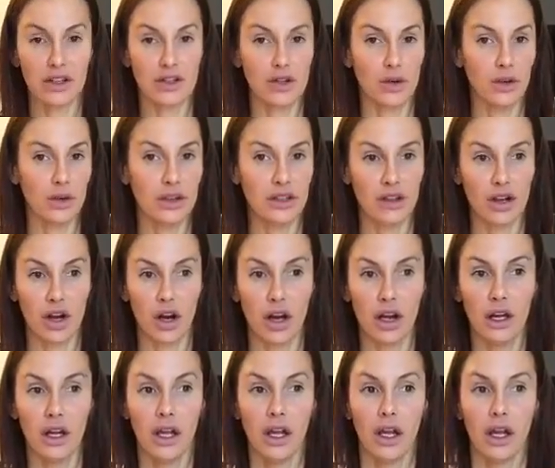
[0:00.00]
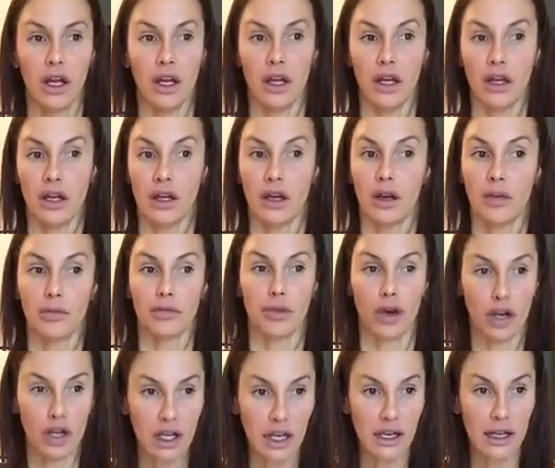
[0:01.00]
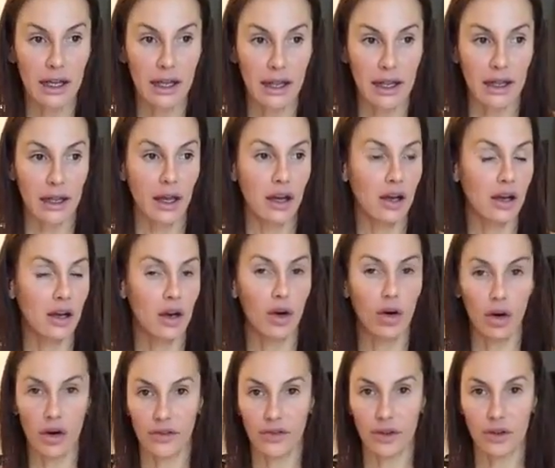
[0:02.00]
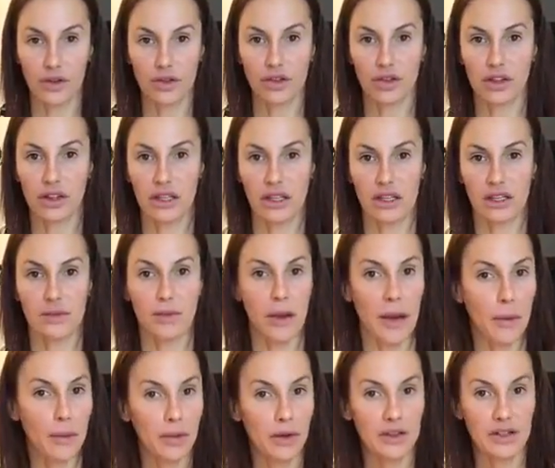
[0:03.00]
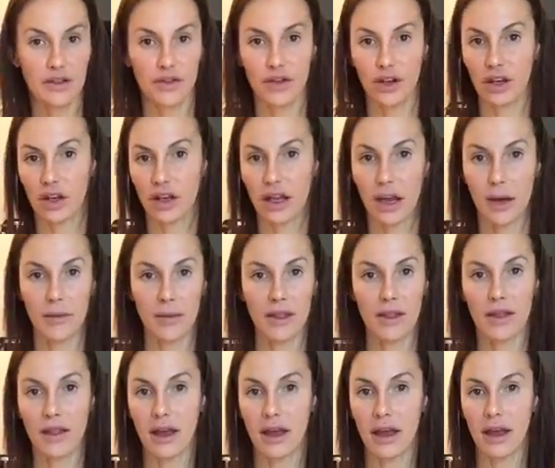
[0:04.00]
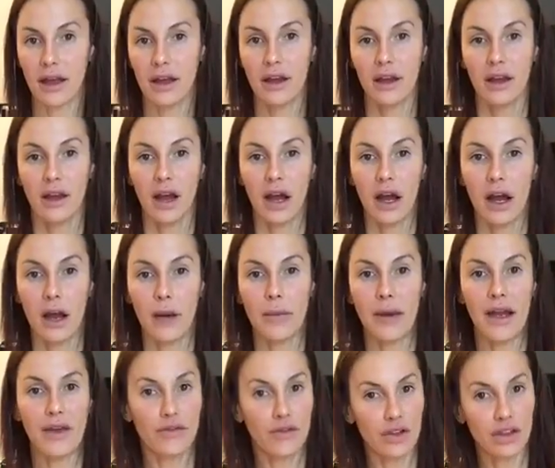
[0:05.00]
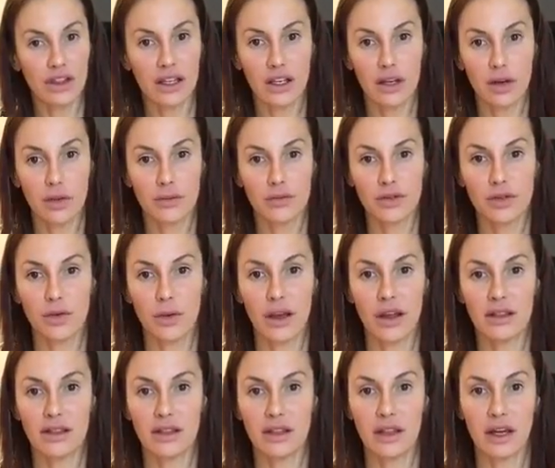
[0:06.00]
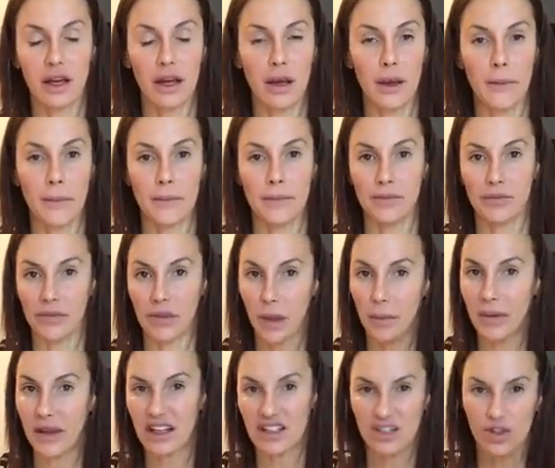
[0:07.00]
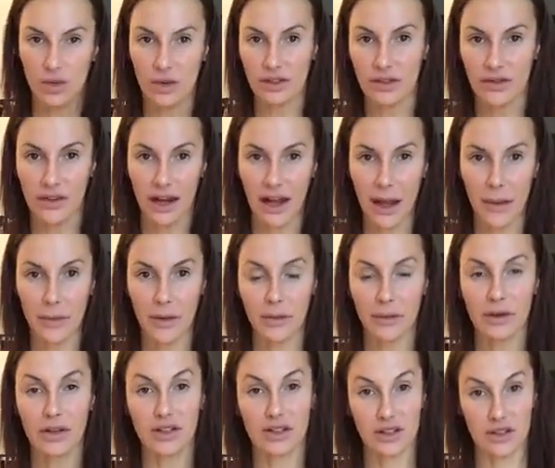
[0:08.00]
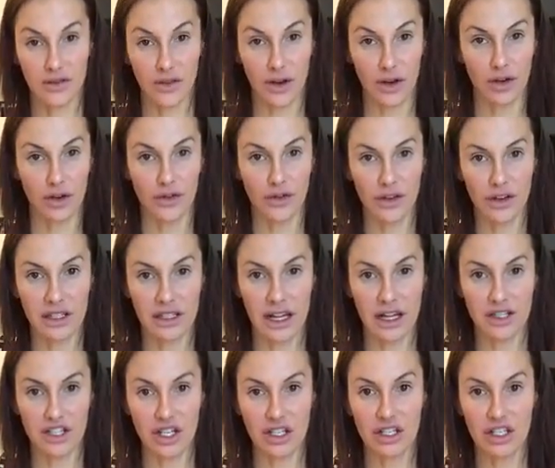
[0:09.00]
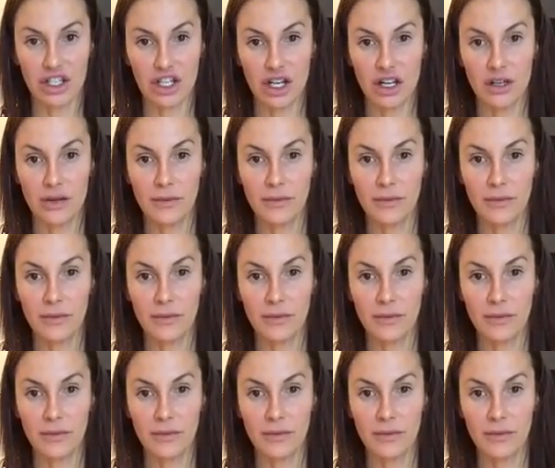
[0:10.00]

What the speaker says: Always got broccoli. All of those good things. Peppers, if you can get them in there. Everything comes with a bit of squeeze of a lemon because it's very good for your digestion.